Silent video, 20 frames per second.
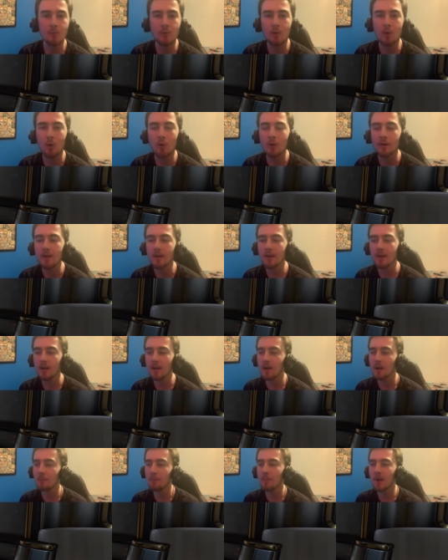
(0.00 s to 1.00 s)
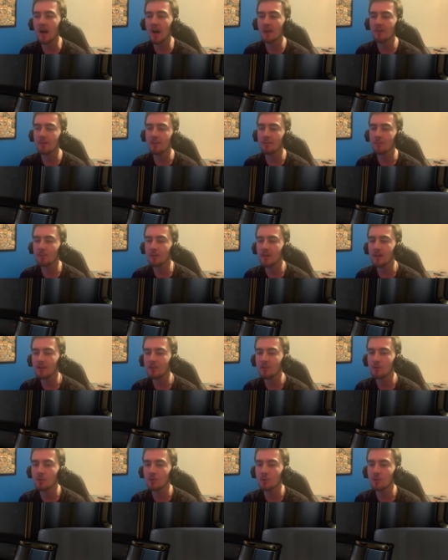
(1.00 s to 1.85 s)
recording part three